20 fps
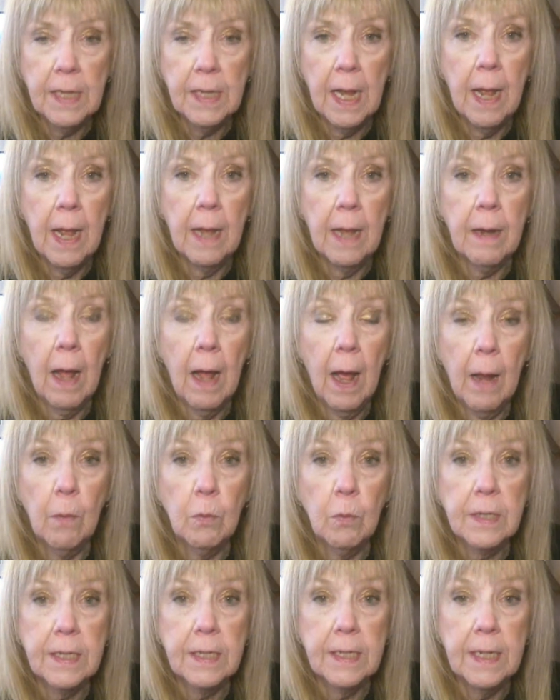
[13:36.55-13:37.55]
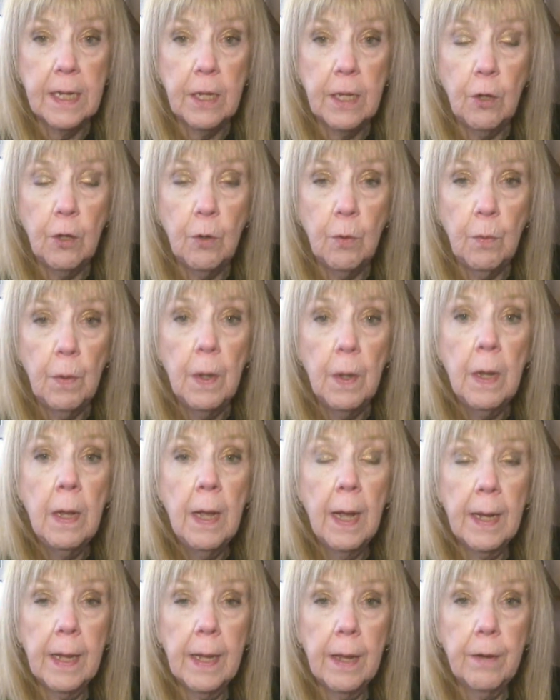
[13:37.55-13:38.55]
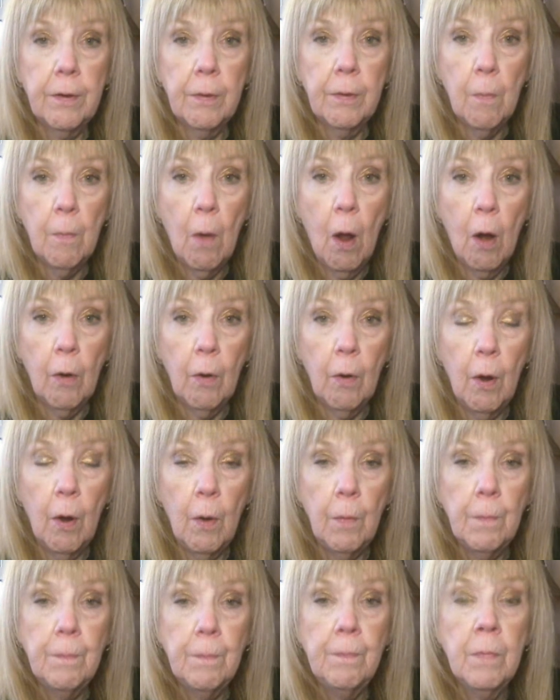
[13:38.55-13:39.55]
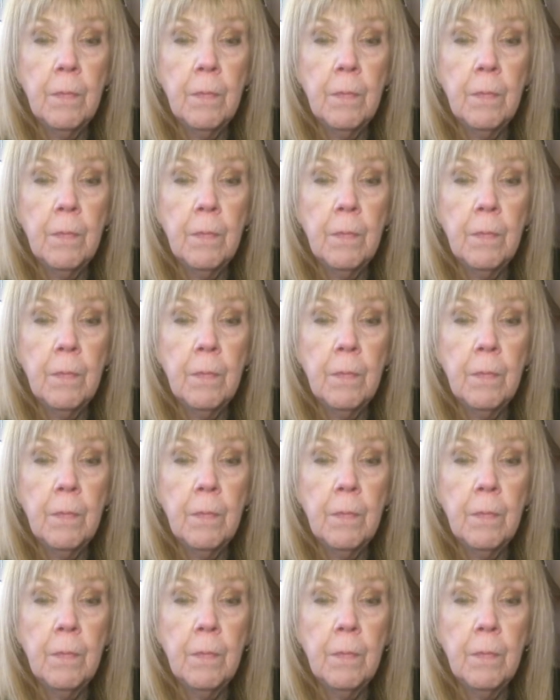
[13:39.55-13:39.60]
And I will see you again tomorrow.